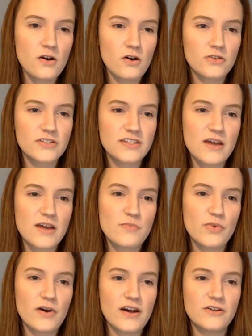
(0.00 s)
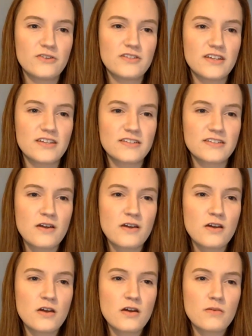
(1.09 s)
On Skype, I notice
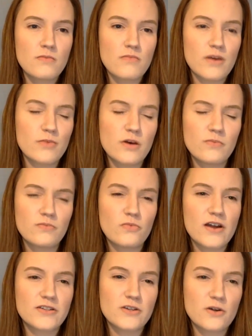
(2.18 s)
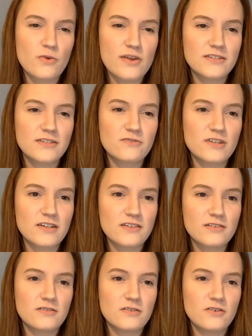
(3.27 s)
my mum wears her wedding ring
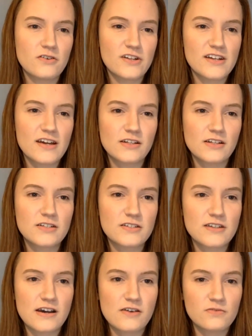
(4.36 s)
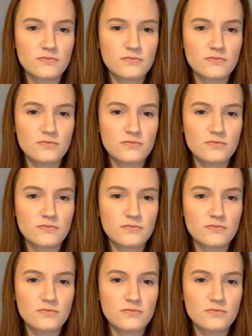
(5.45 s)
on a necklace now.